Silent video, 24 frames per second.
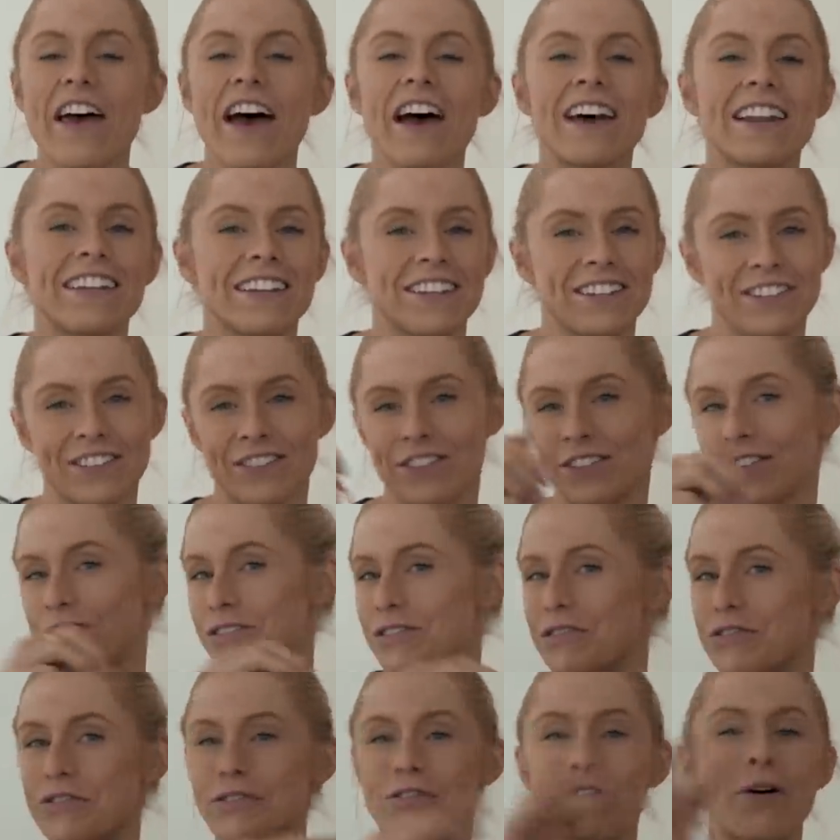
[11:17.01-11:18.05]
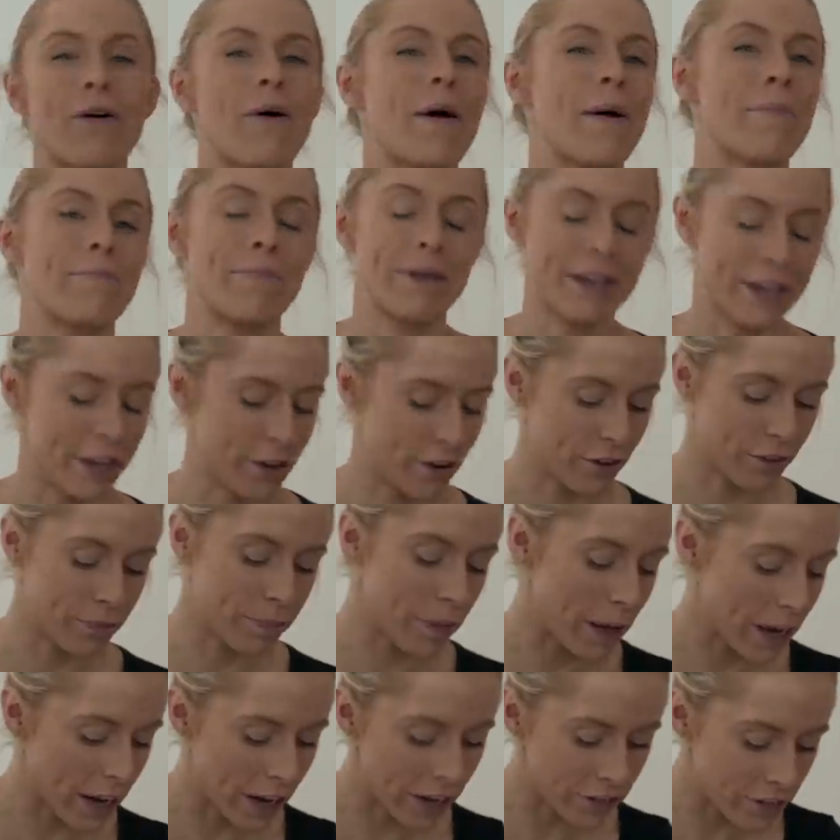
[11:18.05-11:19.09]
that is so ambiguous.
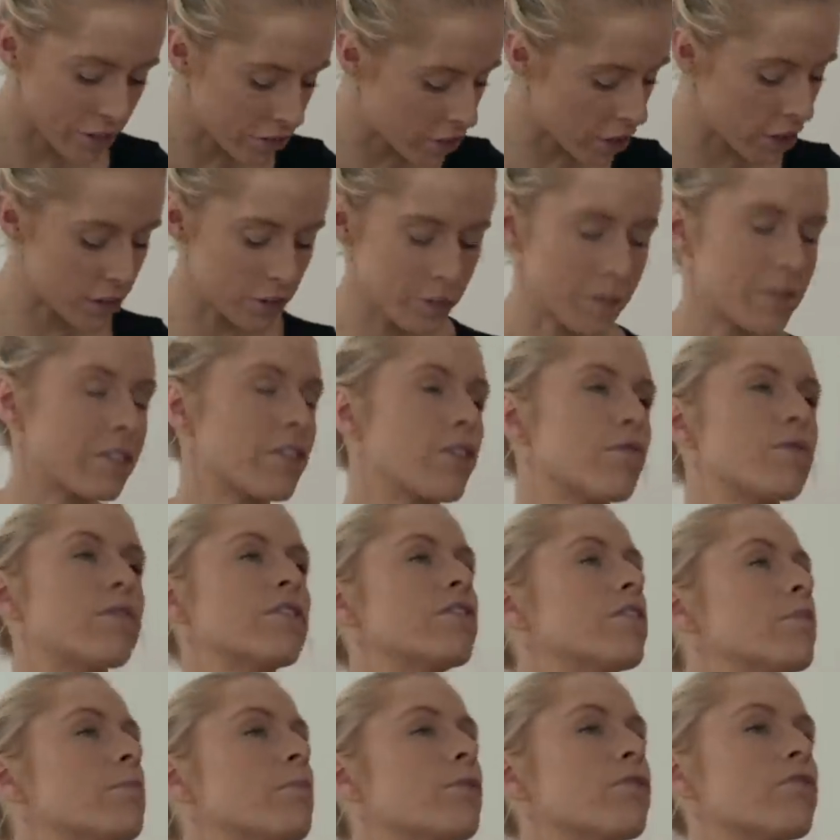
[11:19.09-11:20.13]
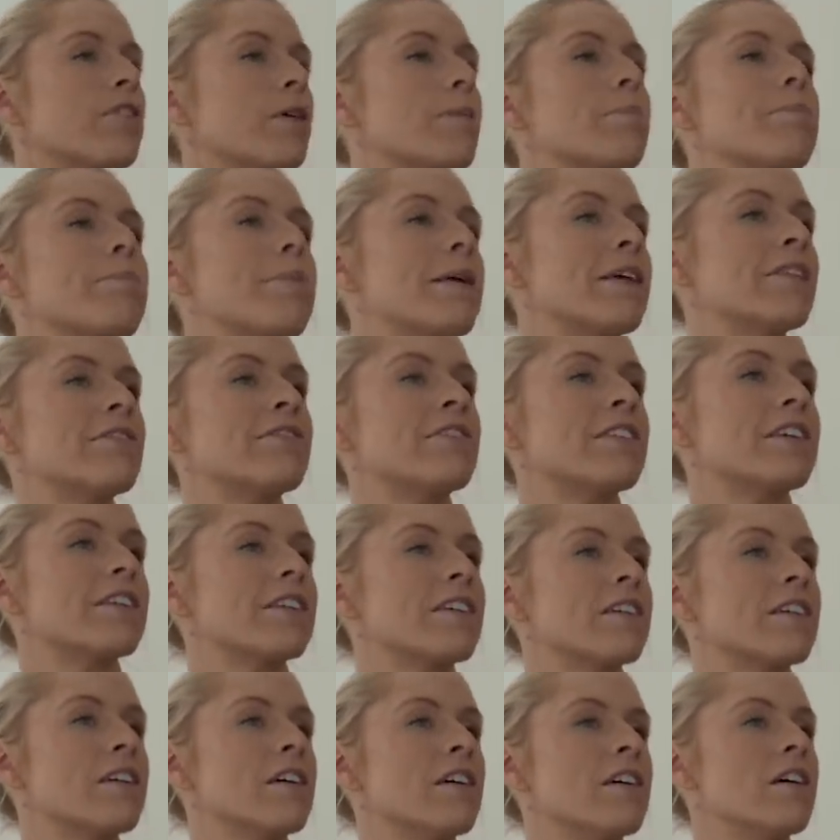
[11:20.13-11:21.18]
But I just thought to myself, what's the most like
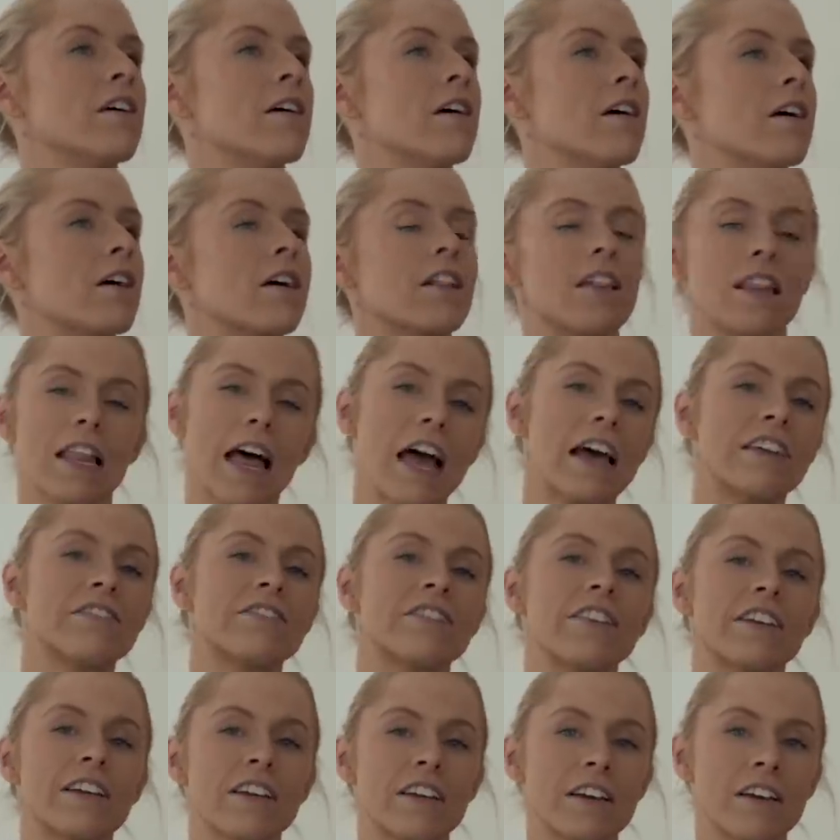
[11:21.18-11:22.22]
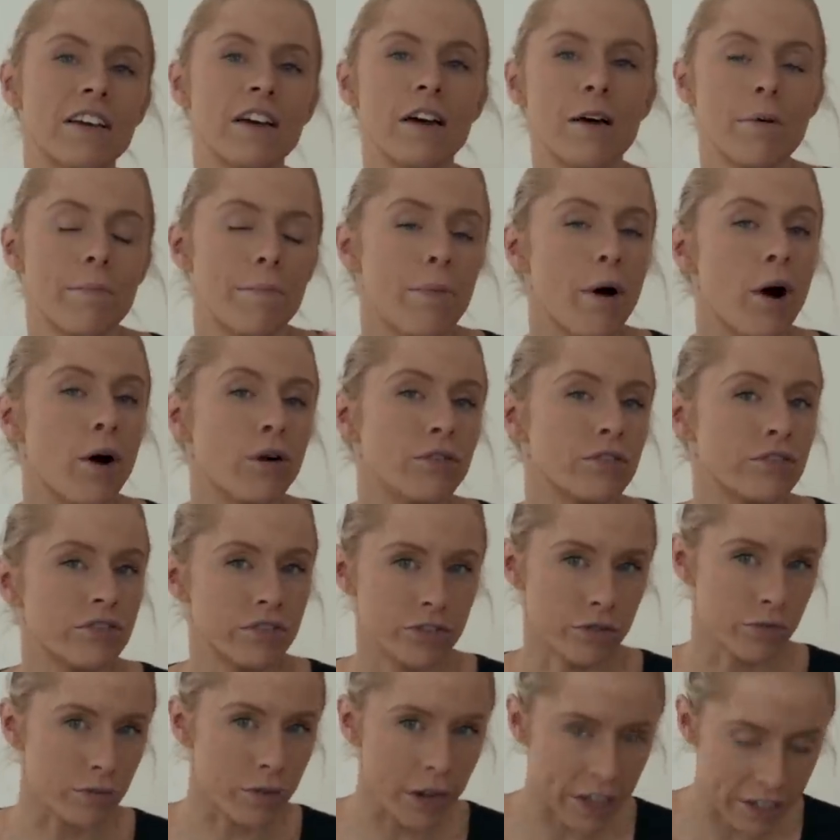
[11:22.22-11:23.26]
basic, classic
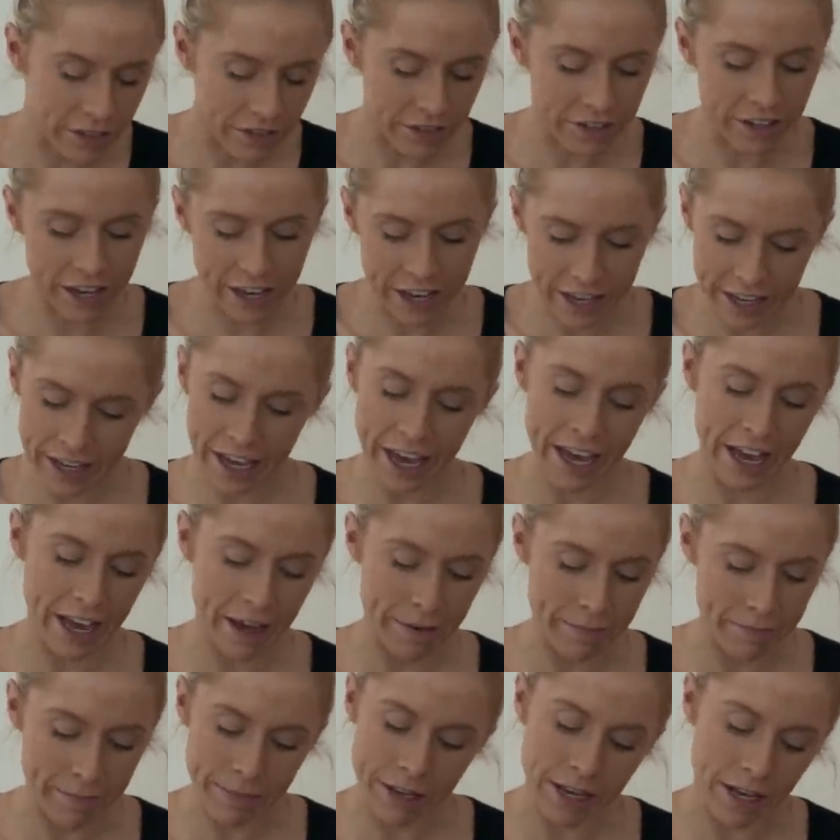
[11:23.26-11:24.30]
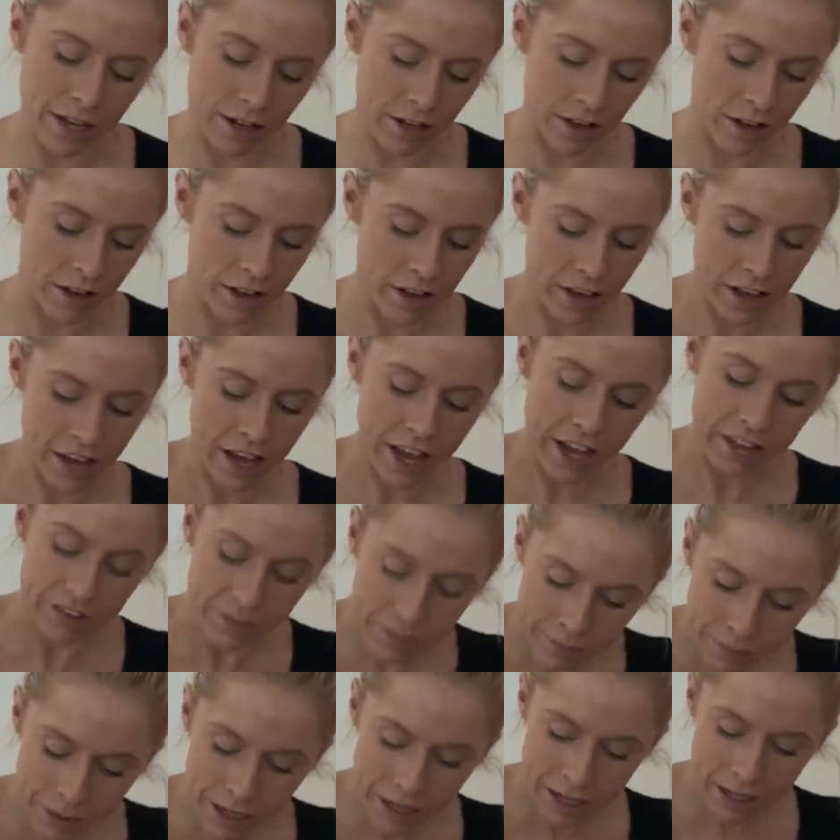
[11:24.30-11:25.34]
post race day game meal? And
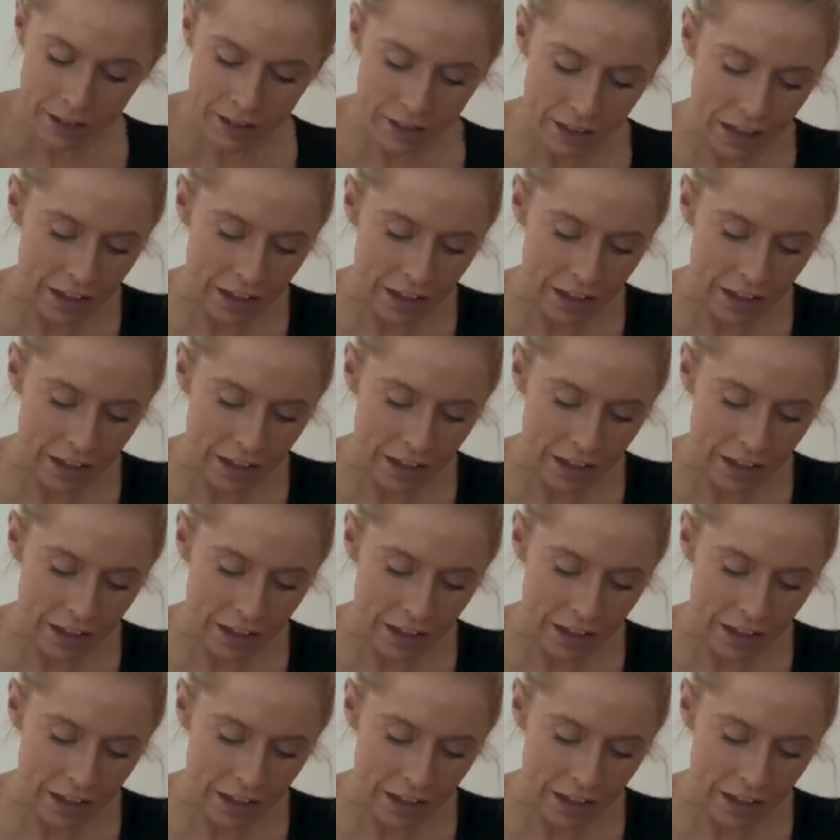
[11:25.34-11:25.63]
to me,